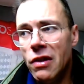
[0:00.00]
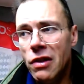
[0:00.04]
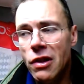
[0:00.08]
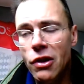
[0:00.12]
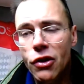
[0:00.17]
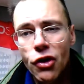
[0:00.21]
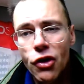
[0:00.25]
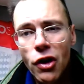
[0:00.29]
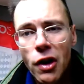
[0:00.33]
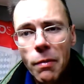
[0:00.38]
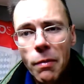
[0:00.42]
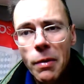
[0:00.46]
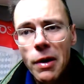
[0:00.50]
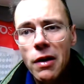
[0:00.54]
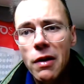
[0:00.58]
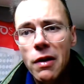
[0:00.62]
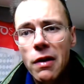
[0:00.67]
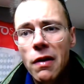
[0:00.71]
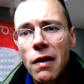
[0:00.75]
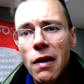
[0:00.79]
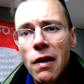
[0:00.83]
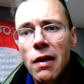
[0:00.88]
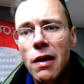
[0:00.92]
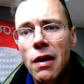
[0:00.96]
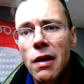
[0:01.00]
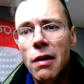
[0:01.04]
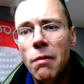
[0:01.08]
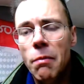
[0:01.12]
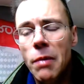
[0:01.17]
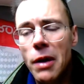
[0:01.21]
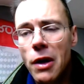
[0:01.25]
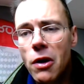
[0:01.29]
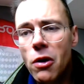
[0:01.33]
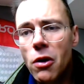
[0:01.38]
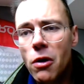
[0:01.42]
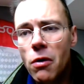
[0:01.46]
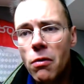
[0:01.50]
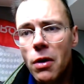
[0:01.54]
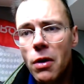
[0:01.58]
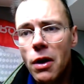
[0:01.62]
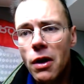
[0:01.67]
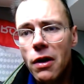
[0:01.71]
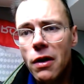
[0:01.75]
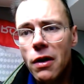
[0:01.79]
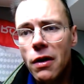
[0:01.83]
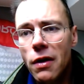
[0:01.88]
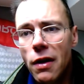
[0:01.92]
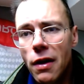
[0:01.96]
The German, my
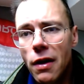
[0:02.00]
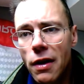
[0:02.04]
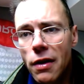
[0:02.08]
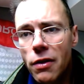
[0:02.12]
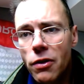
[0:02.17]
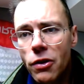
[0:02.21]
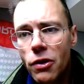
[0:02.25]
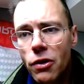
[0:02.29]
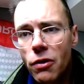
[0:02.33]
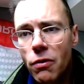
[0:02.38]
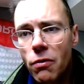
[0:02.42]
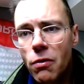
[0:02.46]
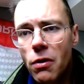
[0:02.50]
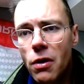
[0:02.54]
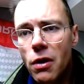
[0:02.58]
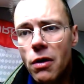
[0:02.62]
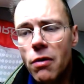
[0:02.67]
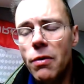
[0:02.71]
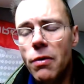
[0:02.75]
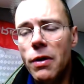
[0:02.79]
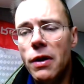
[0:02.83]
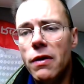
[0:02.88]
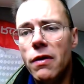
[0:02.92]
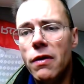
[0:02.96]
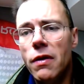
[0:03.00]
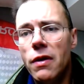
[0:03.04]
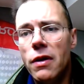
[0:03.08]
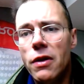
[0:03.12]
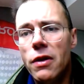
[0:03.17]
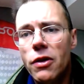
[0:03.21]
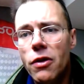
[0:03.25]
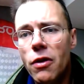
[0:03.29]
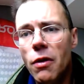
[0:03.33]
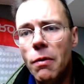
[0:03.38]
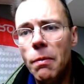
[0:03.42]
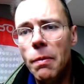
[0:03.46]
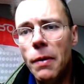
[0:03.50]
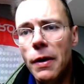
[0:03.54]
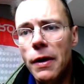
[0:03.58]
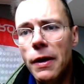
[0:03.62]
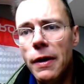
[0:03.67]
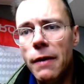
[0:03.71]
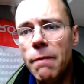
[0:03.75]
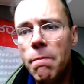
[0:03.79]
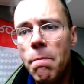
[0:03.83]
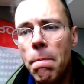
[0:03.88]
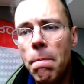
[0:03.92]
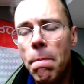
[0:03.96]
co-worker that I used to work with, this
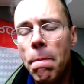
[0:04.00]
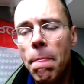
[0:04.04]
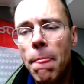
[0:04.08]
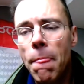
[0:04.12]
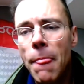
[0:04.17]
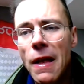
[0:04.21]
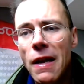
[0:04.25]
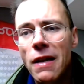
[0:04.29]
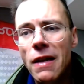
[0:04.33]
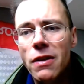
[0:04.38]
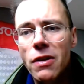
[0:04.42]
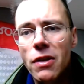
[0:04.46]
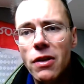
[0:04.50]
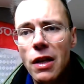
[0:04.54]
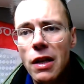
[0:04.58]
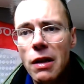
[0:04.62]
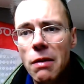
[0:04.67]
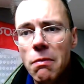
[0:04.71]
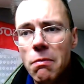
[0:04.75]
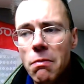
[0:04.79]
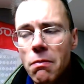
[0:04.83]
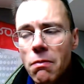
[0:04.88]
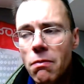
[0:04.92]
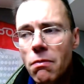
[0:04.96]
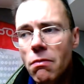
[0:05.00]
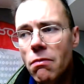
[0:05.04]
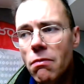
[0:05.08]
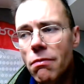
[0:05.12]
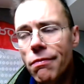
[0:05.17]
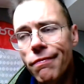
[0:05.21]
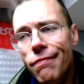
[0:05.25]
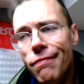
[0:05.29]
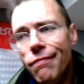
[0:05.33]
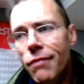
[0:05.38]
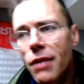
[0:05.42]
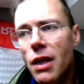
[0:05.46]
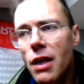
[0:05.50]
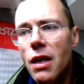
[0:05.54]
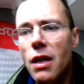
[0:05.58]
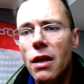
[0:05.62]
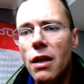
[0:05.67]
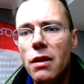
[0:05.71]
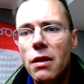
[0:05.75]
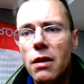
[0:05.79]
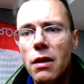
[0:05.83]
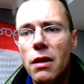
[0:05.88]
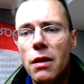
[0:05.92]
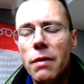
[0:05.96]
company, his name
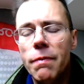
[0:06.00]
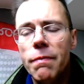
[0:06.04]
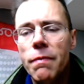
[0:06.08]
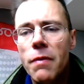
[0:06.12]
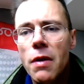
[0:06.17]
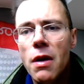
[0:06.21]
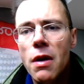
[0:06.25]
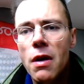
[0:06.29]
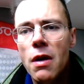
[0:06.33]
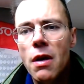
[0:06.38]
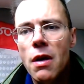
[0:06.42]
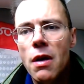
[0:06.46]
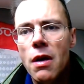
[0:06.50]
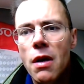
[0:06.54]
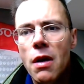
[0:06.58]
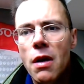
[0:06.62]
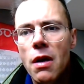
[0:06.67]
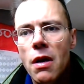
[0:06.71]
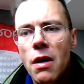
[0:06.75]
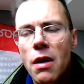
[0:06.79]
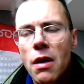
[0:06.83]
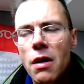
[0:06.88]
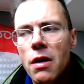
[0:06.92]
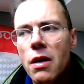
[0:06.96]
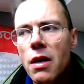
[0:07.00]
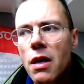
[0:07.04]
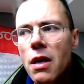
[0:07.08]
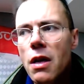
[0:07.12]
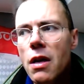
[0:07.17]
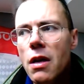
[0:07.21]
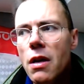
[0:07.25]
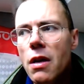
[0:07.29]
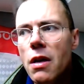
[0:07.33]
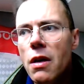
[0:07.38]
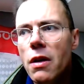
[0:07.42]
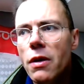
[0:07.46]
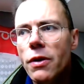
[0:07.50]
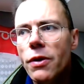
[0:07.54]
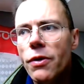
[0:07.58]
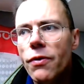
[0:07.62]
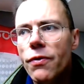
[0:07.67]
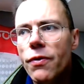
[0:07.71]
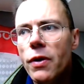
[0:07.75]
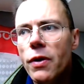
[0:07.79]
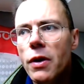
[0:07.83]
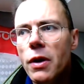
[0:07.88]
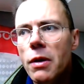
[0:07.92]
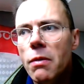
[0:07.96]
Nikita. He is
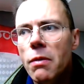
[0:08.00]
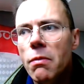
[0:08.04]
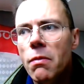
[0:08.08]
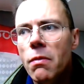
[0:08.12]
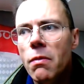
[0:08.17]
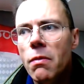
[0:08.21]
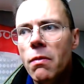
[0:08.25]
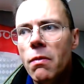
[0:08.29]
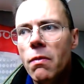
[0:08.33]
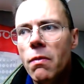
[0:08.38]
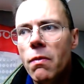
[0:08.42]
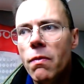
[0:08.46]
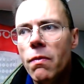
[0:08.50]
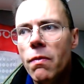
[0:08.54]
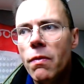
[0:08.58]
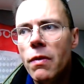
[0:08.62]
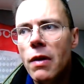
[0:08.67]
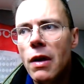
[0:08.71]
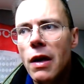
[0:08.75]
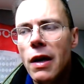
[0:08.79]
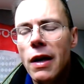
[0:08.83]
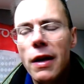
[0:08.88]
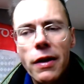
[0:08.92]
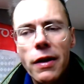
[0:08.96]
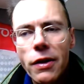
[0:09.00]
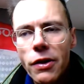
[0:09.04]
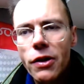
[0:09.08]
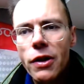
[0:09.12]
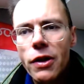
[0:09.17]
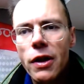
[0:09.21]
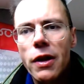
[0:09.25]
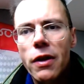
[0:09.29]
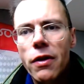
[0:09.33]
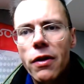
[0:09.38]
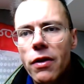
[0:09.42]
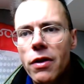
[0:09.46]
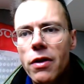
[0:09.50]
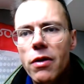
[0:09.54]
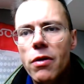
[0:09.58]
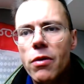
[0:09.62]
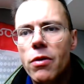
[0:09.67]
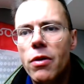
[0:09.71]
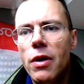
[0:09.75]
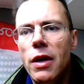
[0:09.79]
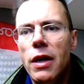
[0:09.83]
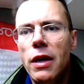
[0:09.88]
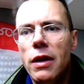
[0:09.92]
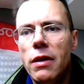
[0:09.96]
from other side of the
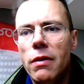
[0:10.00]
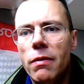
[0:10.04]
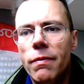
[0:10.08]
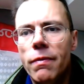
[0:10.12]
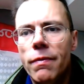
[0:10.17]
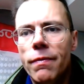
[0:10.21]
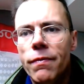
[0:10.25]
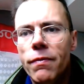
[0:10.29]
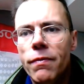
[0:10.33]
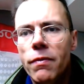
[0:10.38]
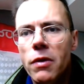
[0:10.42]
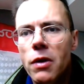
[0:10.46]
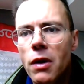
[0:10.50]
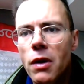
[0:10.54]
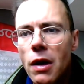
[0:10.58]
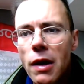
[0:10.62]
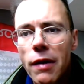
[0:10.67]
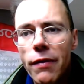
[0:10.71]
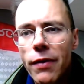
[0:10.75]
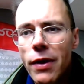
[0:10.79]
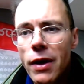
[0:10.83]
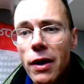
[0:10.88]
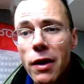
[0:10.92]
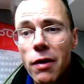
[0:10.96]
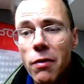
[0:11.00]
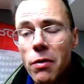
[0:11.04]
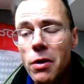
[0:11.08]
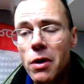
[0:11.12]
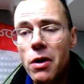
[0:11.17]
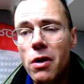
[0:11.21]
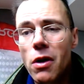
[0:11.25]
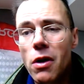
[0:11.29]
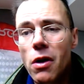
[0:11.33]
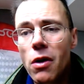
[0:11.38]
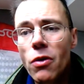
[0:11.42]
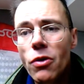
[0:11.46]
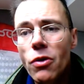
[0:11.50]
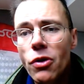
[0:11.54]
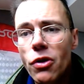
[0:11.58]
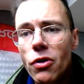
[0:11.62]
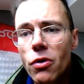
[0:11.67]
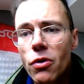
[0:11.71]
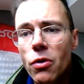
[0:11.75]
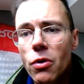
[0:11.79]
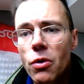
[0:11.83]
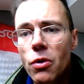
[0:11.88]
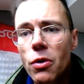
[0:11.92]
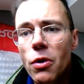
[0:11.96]
Ukraine, not even anywhere close
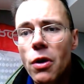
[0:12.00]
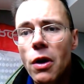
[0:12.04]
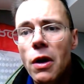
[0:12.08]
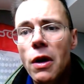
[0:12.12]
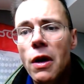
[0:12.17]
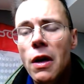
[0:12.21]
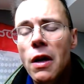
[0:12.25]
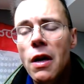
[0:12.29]
to